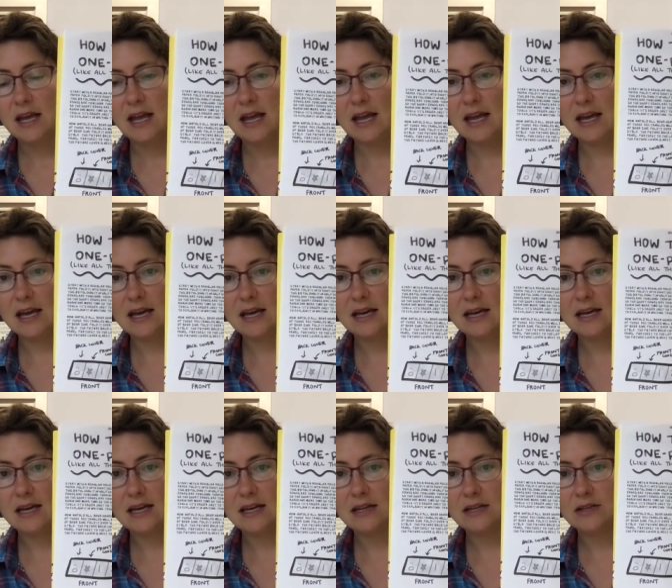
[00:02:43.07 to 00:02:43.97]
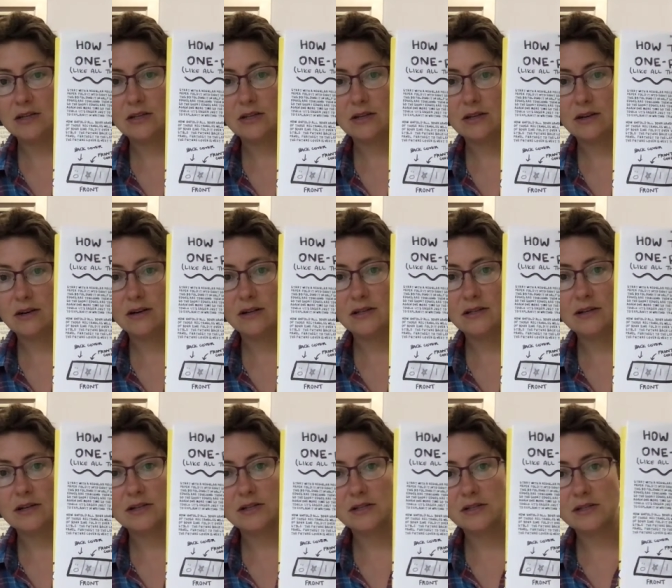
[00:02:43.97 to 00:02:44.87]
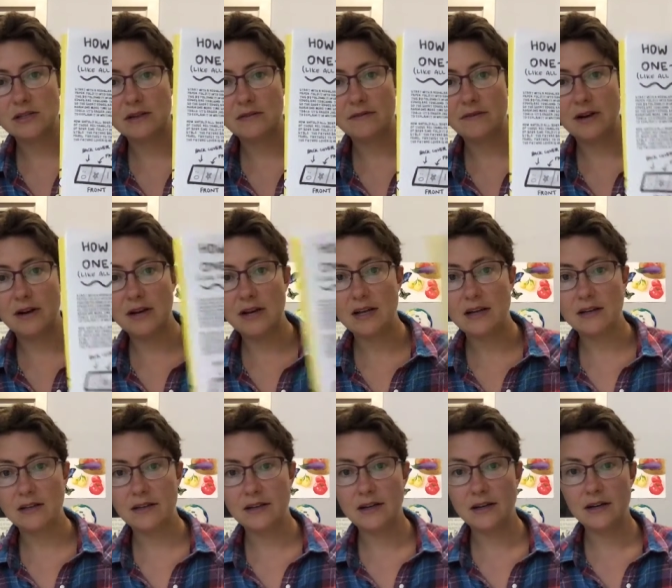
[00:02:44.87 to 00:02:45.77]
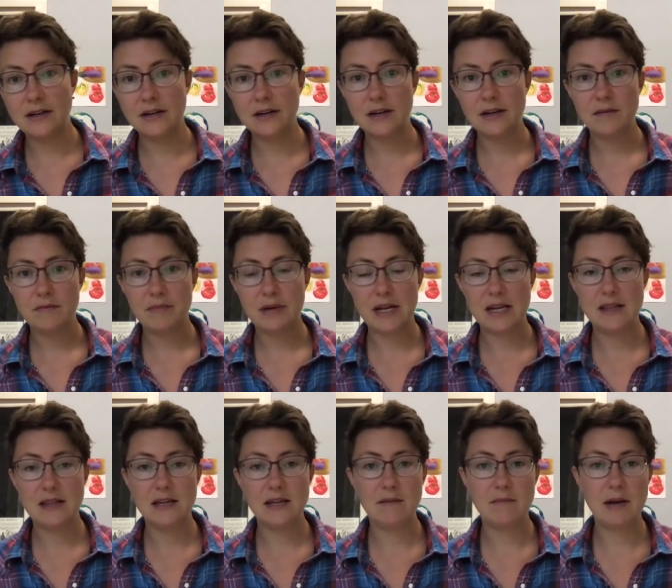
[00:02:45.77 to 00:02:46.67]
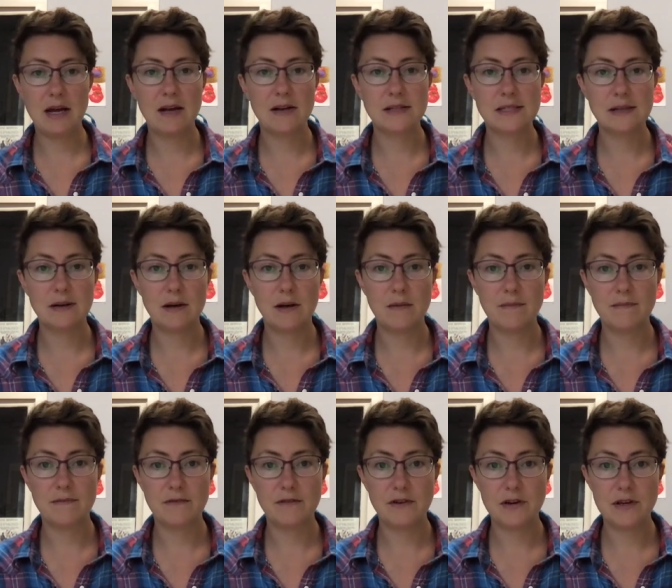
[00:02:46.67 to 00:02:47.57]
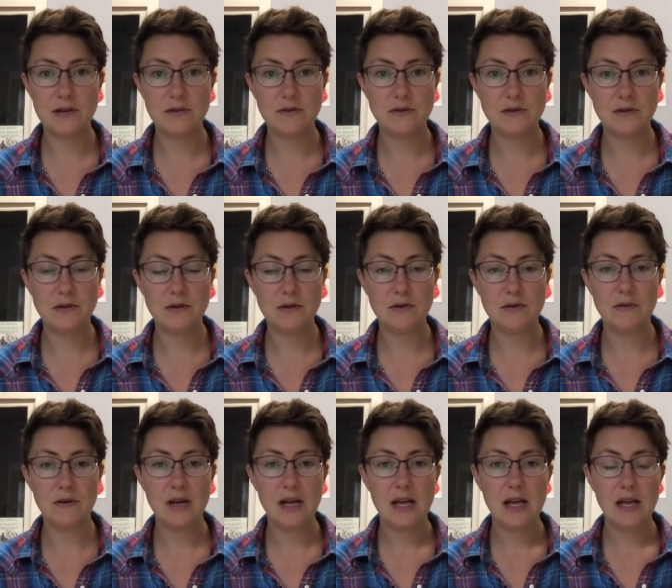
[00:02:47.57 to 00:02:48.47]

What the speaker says: and her instructions are very clear, but I think it might also help for you to